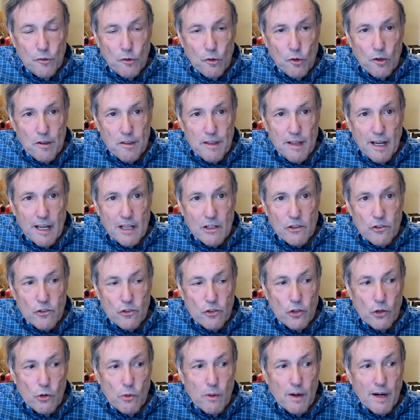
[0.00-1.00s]
for that
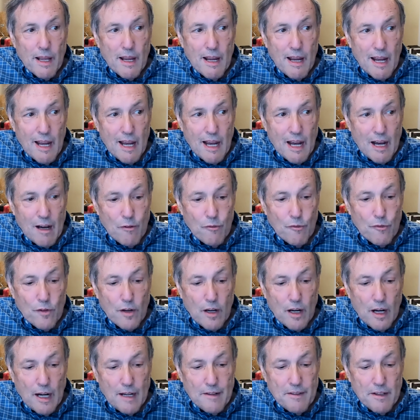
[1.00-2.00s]
two and a half.
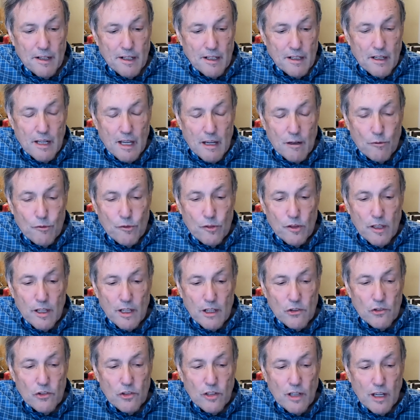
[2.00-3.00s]
I think
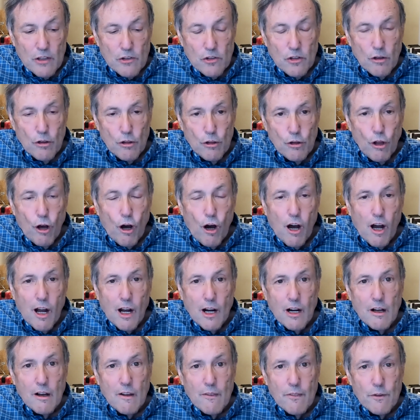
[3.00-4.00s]
Netflix has a
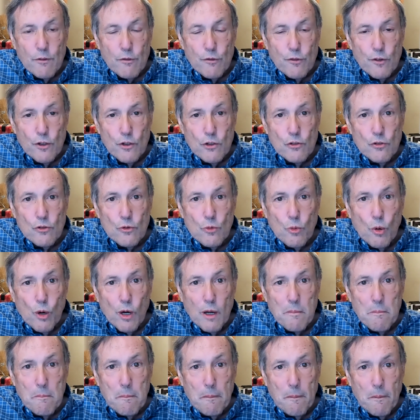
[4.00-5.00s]
lock on the first
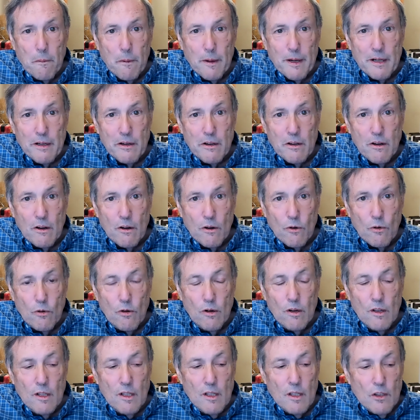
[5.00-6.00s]
1.0.